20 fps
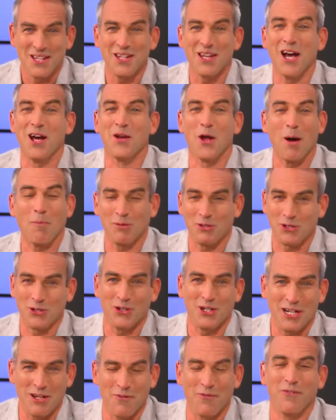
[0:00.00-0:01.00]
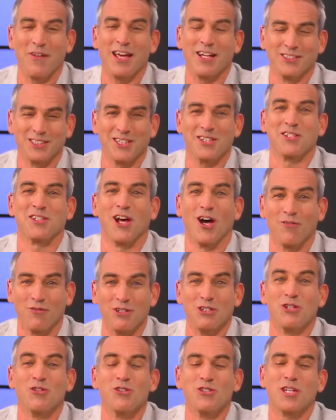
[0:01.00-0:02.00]
An opportunity availed itself and
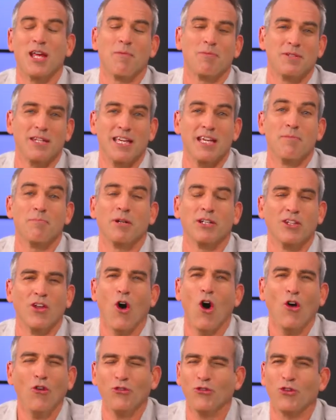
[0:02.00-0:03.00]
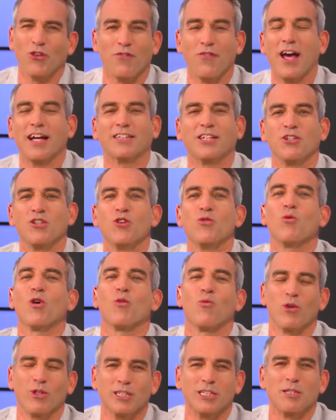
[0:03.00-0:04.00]
you stepped in, but also the fact that you weren't
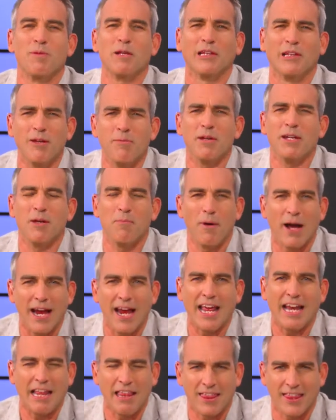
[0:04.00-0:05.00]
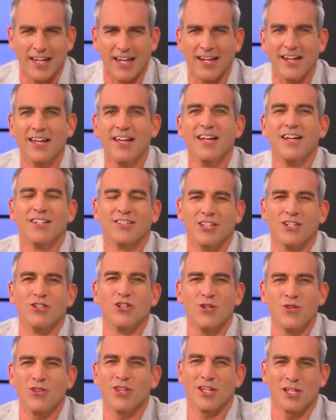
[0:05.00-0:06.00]
willing to be limited by anything to do
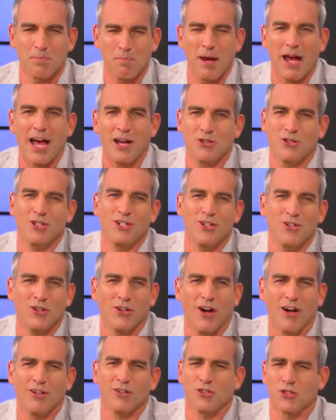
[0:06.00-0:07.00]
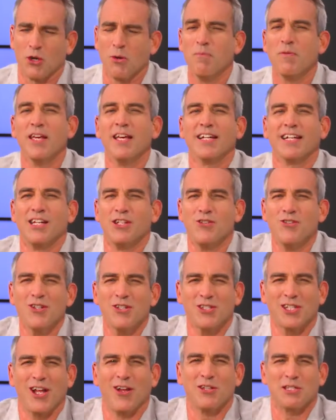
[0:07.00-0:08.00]
this passion in your heart. So can you just
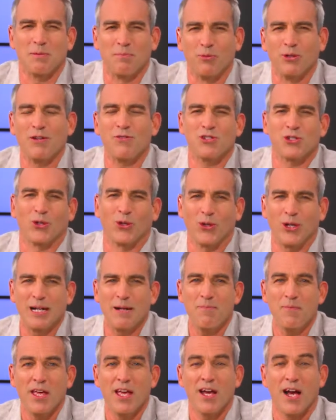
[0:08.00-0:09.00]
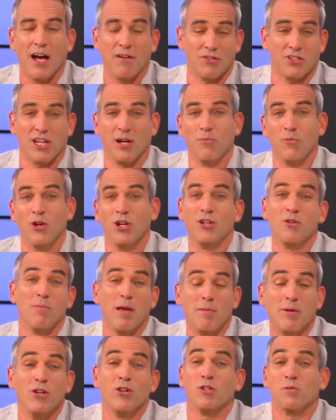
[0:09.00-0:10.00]
tell us a brief story of someone
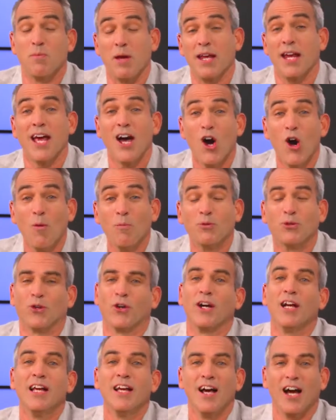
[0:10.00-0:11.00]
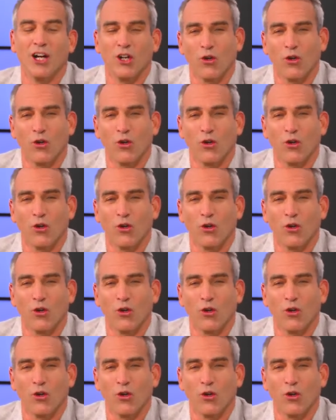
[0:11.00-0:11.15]
maybe who's been helped or a